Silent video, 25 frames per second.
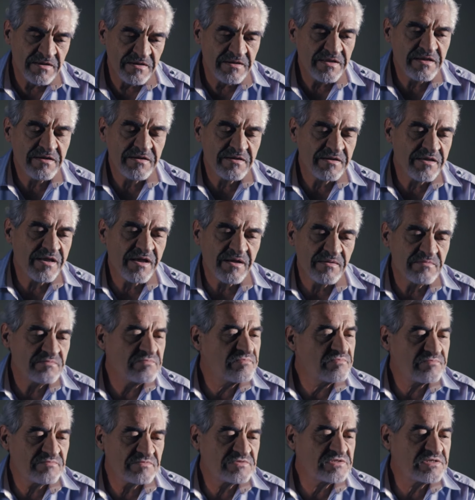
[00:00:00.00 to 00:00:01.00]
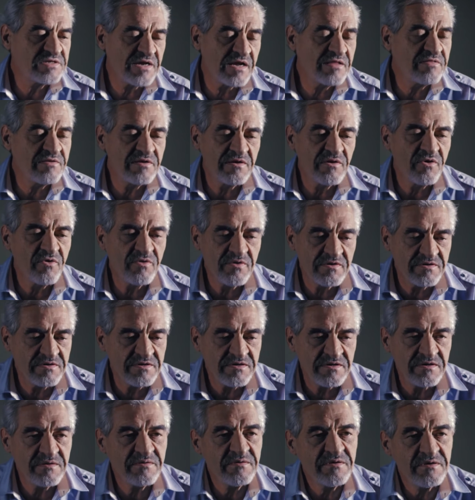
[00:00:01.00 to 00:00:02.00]
Let it come. Sign the
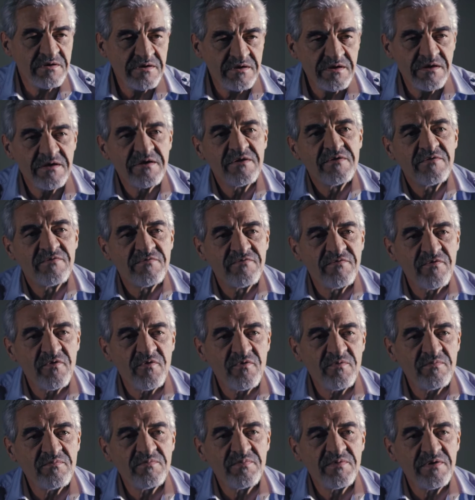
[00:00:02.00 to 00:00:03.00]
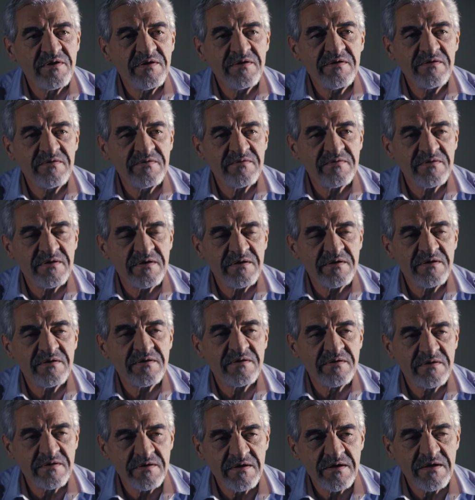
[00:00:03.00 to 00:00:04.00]
loyalty form, please,
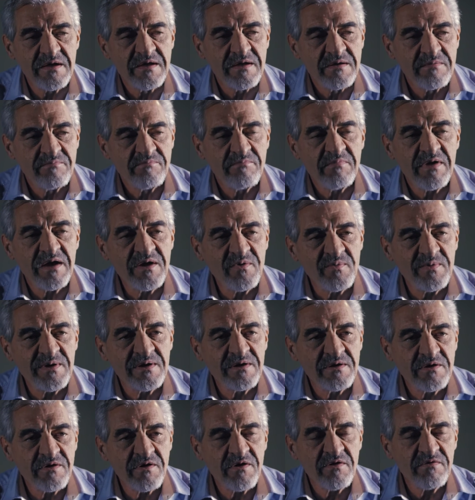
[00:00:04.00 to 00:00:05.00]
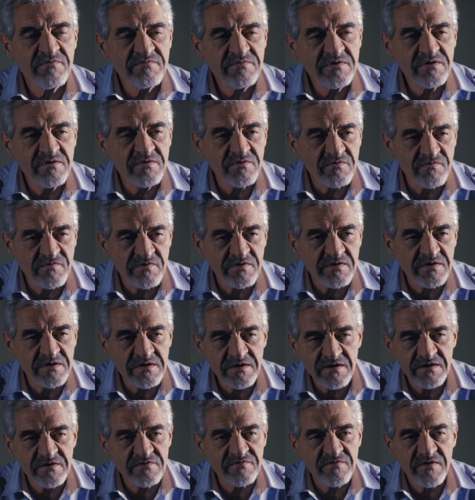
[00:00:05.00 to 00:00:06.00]
and may we look after you for the
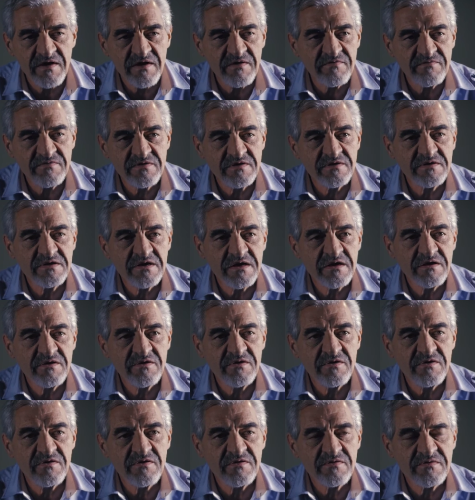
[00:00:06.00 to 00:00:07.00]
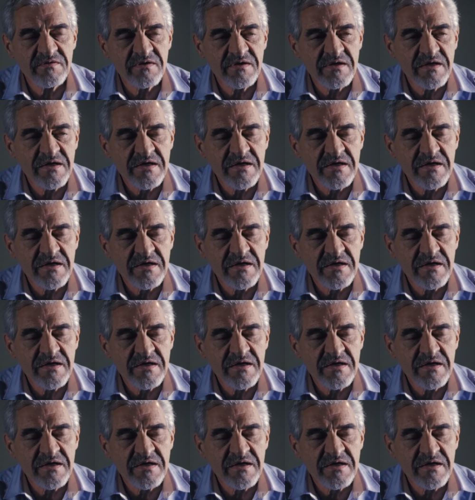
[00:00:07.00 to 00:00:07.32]
next 5 to 10 years.